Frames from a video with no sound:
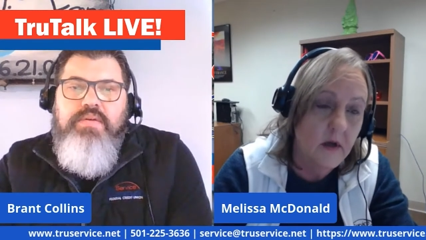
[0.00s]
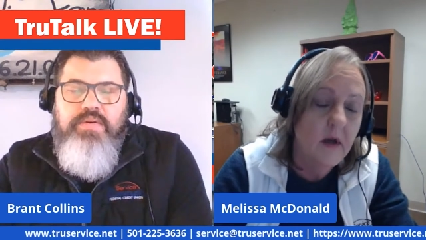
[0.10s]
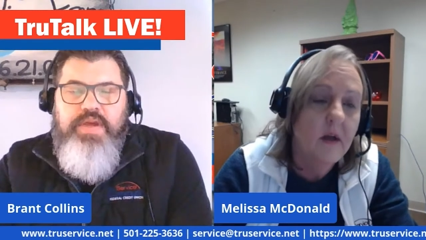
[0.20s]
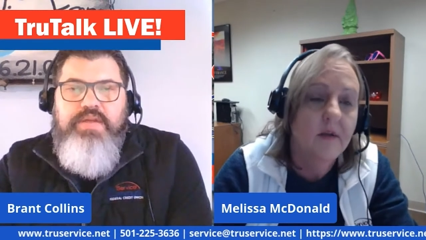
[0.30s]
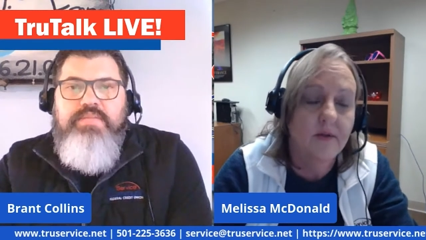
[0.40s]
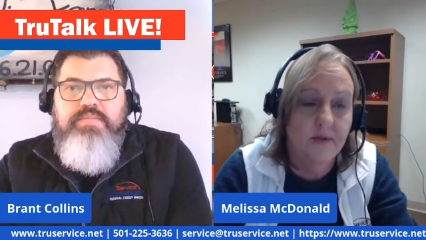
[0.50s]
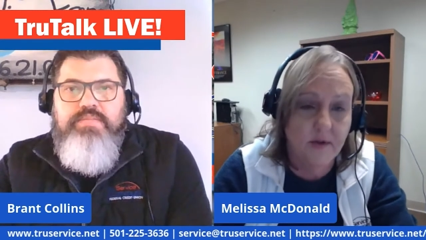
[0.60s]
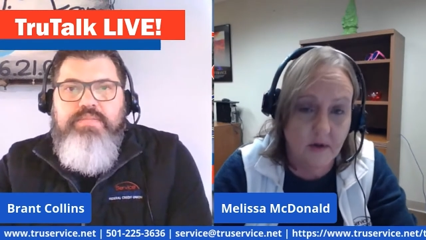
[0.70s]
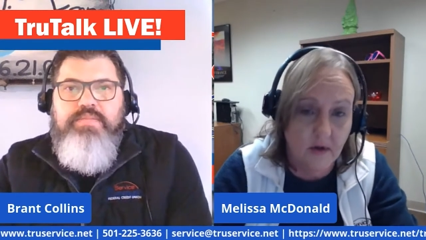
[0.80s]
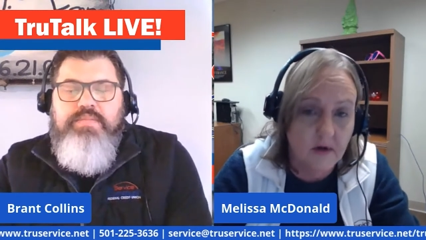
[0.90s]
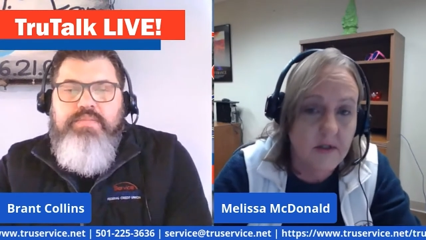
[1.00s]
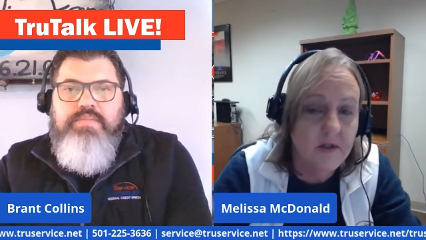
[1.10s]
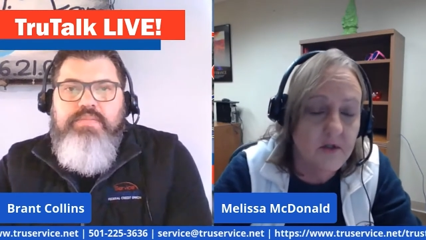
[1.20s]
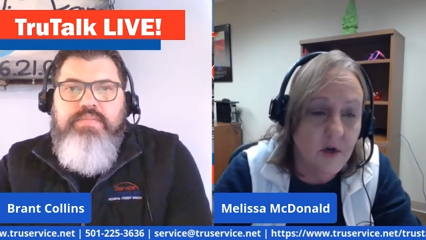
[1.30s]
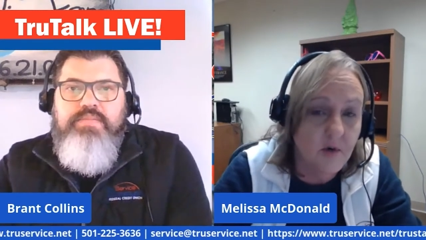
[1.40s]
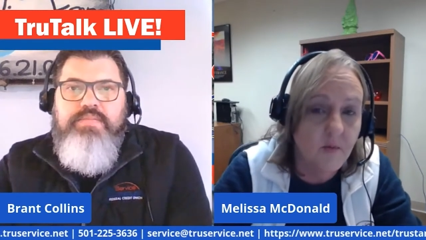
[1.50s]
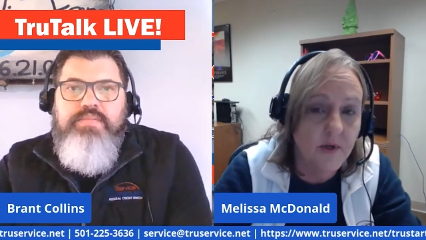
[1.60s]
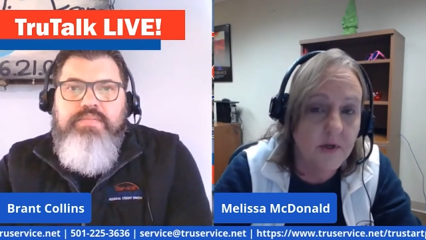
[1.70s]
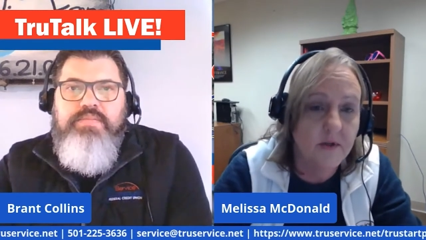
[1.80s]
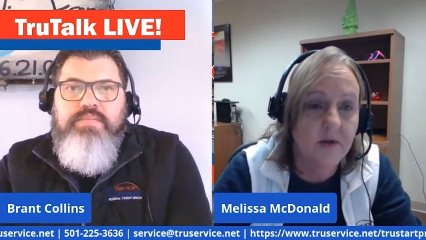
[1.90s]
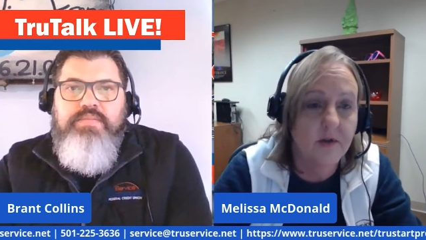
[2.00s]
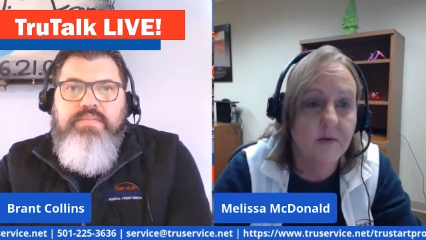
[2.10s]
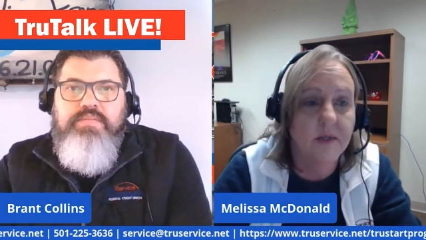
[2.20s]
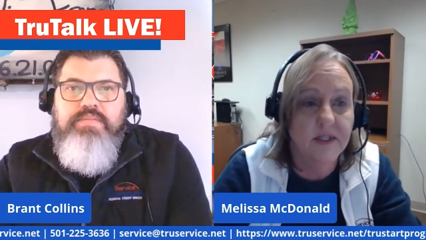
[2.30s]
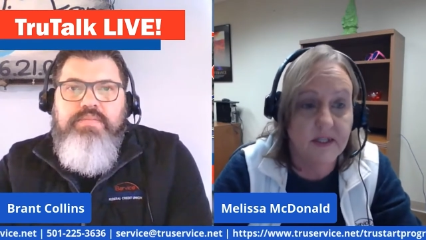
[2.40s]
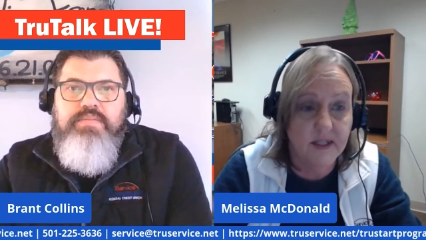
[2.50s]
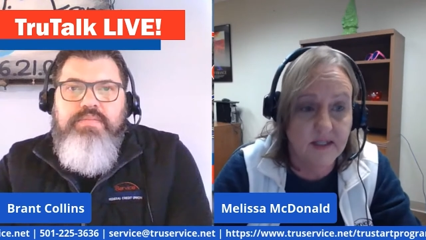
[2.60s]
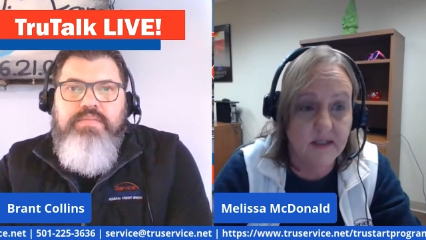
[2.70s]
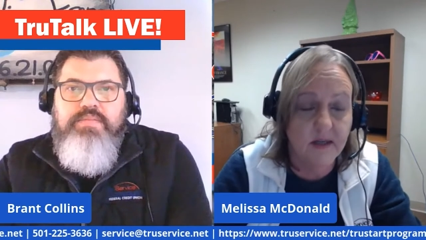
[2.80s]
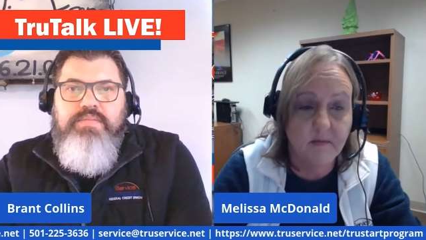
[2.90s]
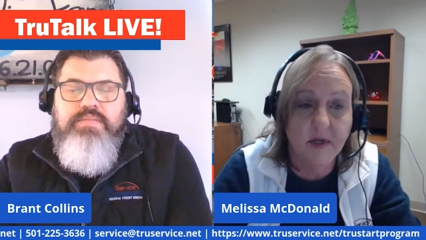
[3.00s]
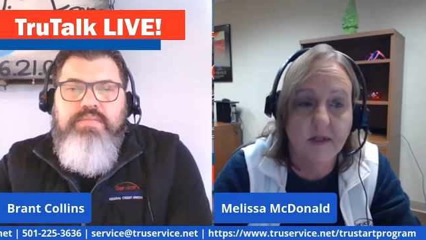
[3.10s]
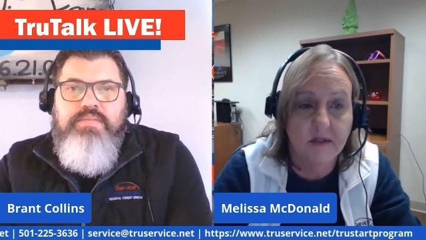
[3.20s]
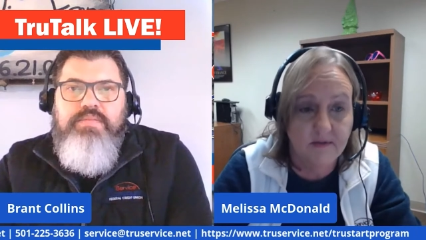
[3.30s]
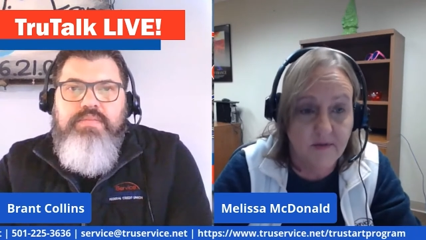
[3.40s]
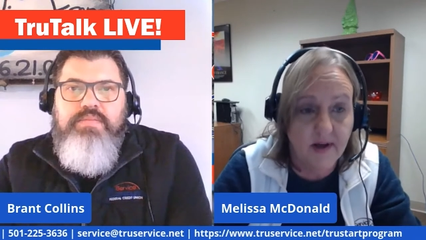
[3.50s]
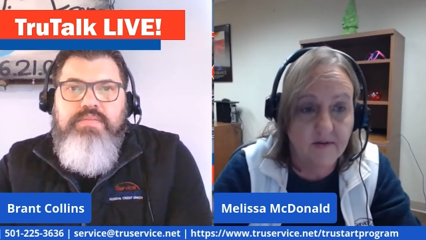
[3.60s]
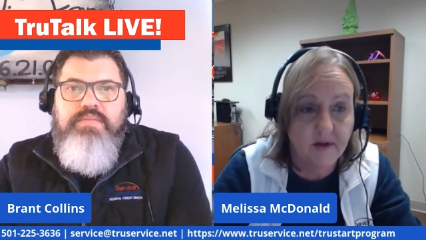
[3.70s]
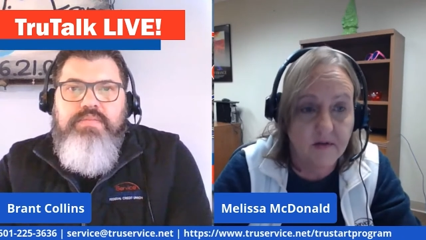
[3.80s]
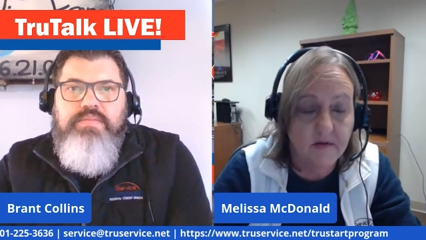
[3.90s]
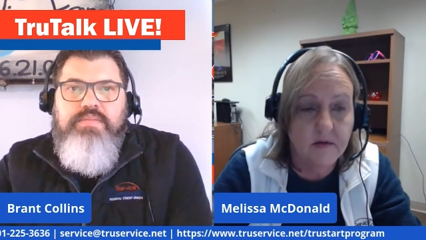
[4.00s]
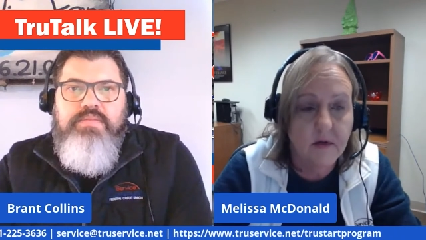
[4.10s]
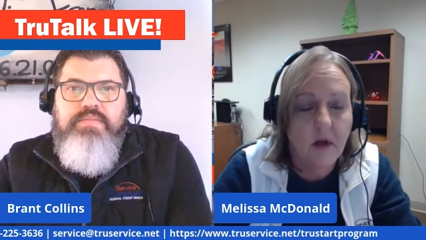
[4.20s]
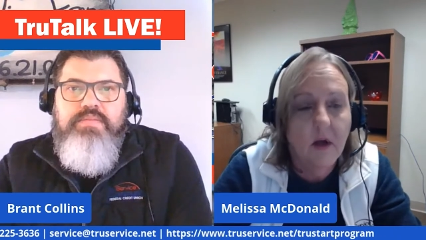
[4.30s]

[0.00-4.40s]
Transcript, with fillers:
Speaker 1: Okay. The longest term we could do is 60 months, five years.